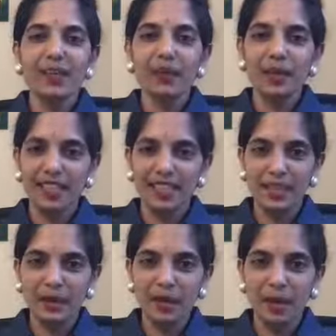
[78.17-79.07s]
with a
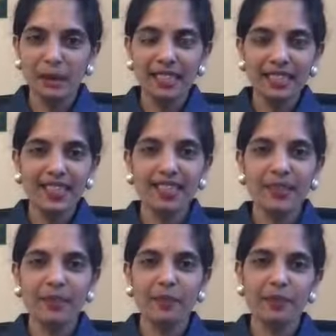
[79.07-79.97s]
new topic.
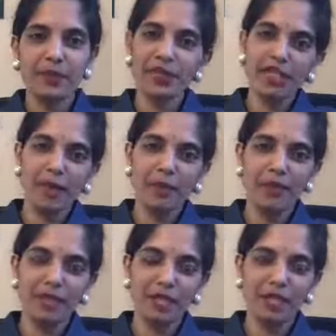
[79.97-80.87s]
The
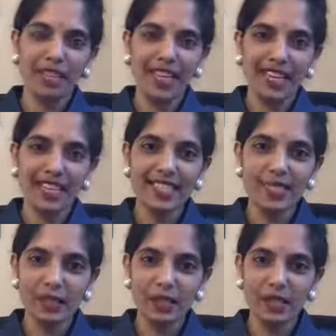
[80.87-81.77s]
topic for today is
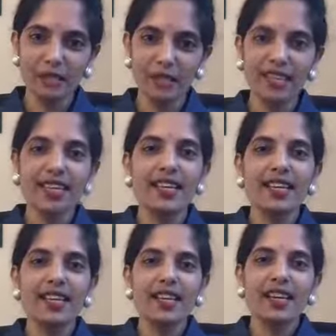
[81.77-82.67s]
going to be
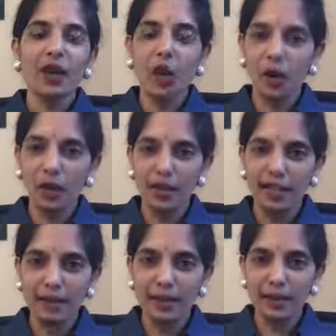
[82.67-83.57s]
all
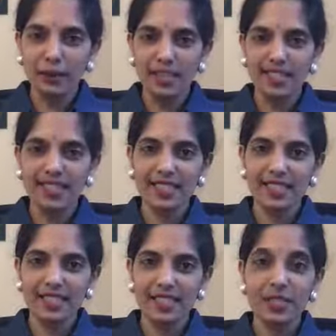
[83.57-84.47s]
about
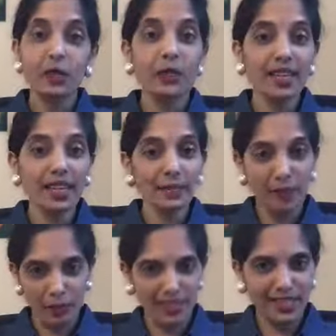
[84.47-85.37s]
knowing
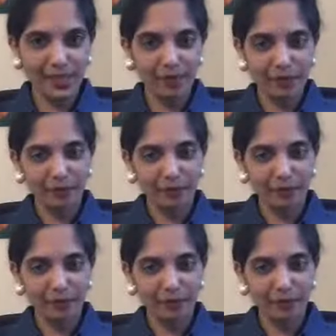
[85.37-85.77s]
about sleep,